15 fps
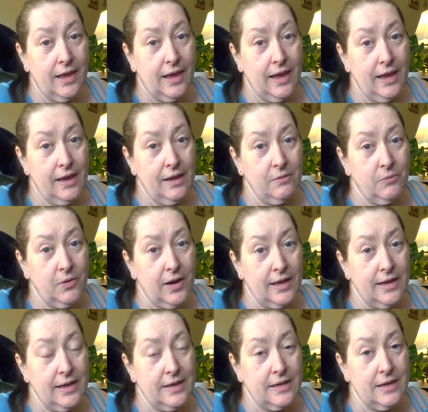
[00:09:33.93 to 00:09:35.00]
and when I
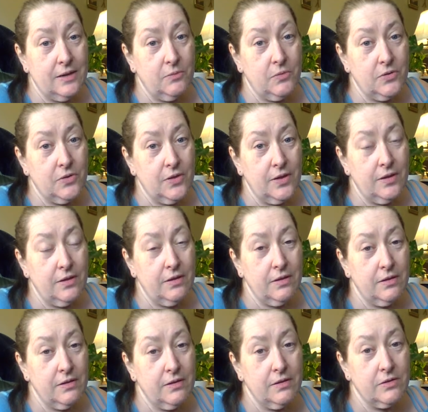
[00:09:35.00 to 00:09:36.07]
get done with the
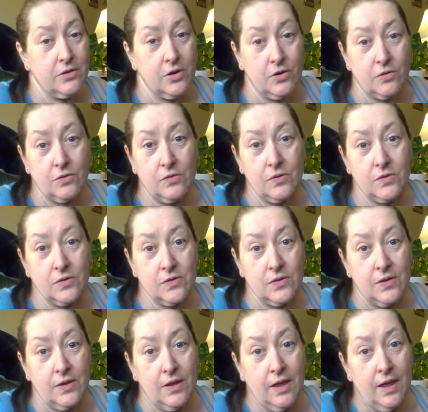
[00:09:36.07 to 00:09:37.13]
turtles,
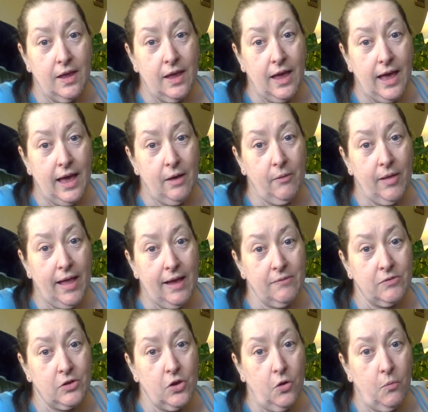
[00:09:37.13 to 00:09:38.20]
I will have
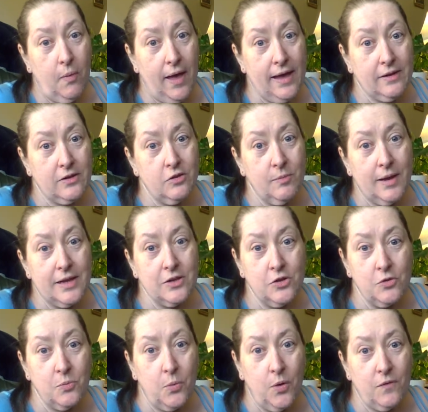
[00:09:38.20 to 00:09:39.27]
to go back to my
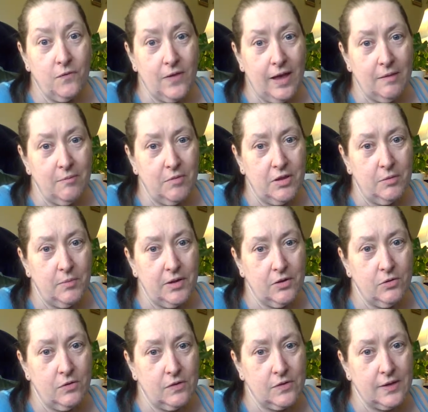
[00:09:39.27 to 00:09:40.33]
2.5mm
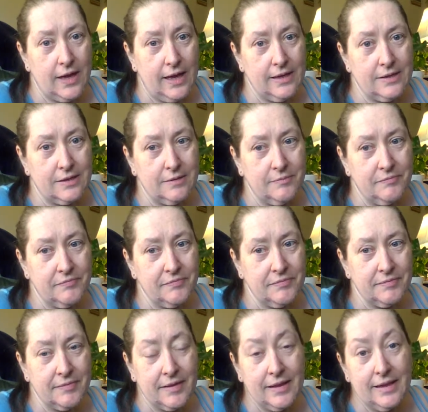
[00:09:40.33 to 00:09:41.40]
hook size,
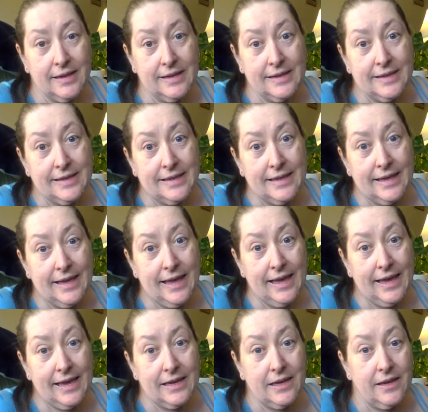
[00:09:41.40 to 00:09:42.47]

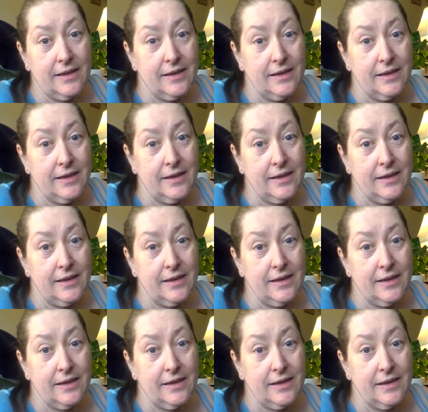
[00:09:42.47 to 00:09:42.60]
and